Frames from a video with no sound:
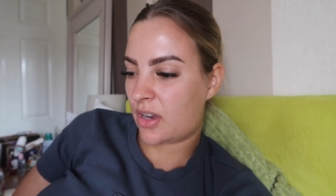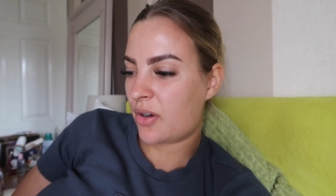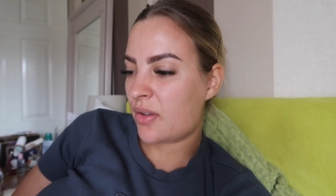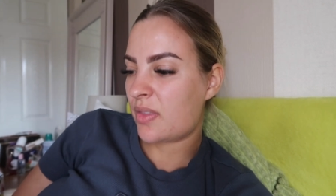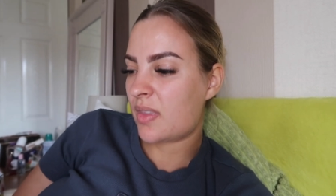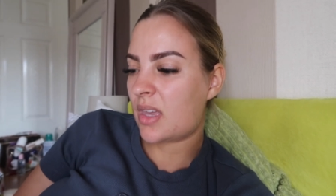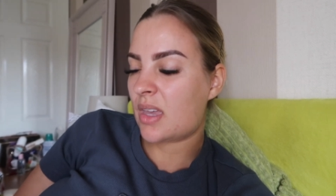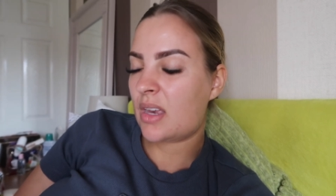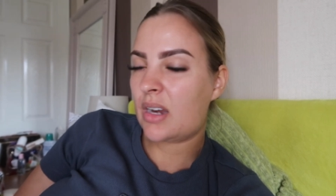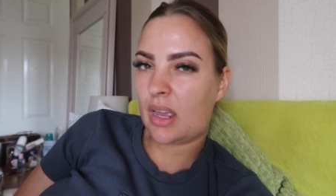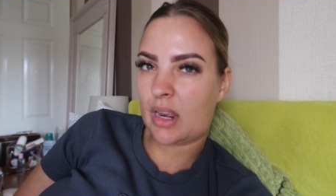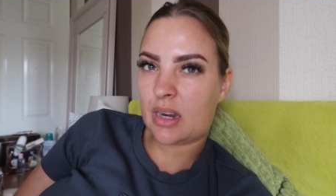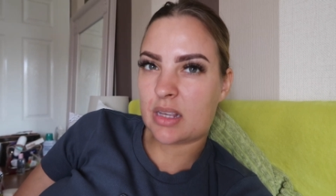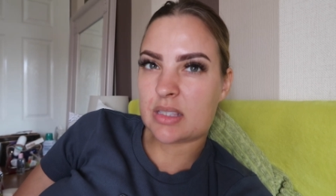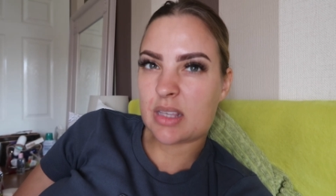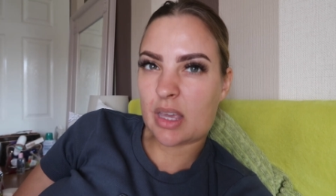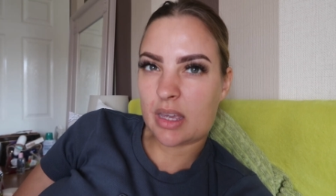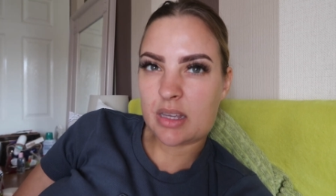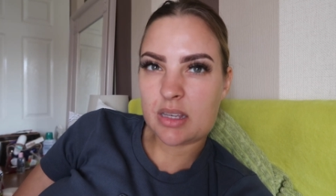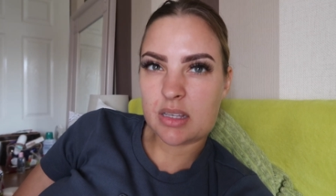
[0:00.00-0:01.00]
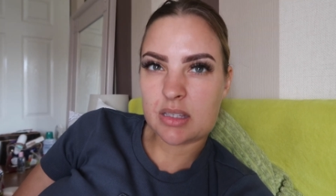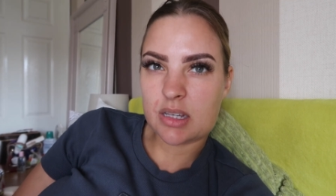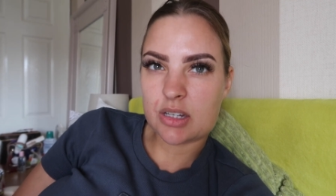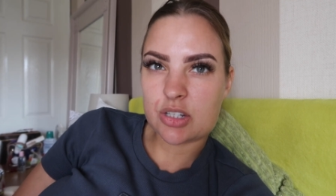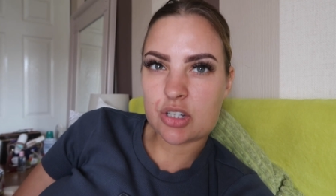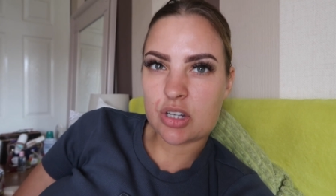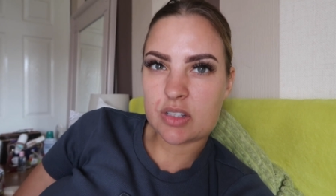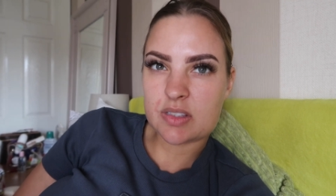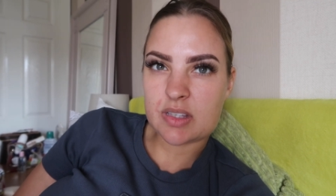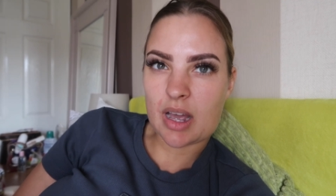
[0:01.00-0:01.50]
i don't think you need a skin
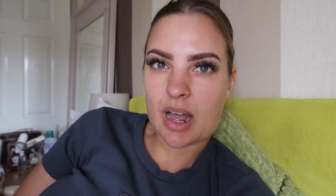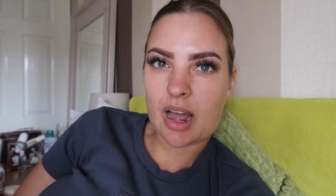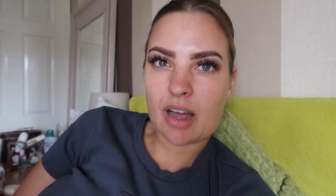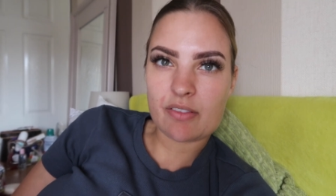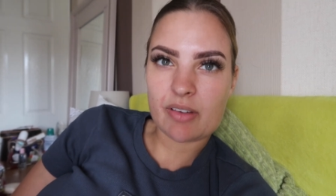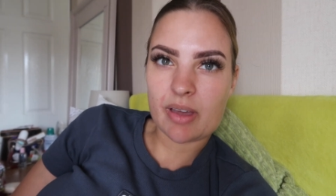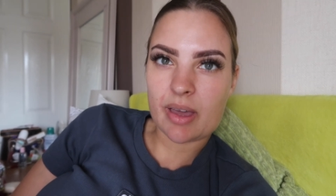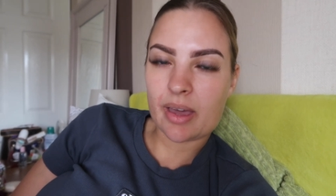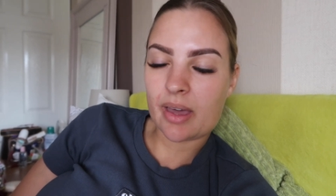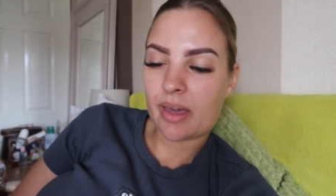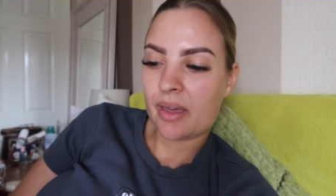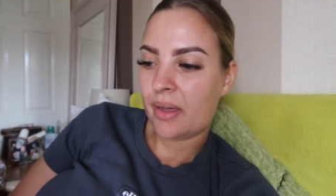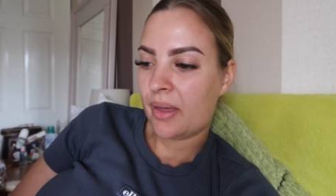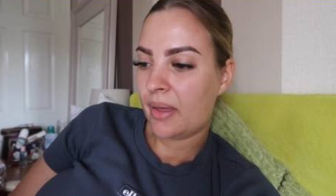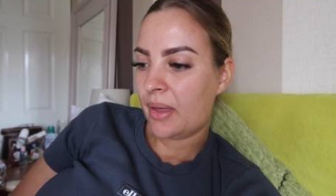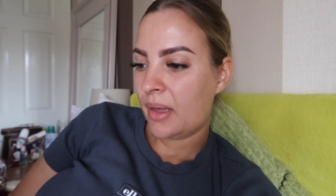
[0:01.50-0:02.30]
condition to have it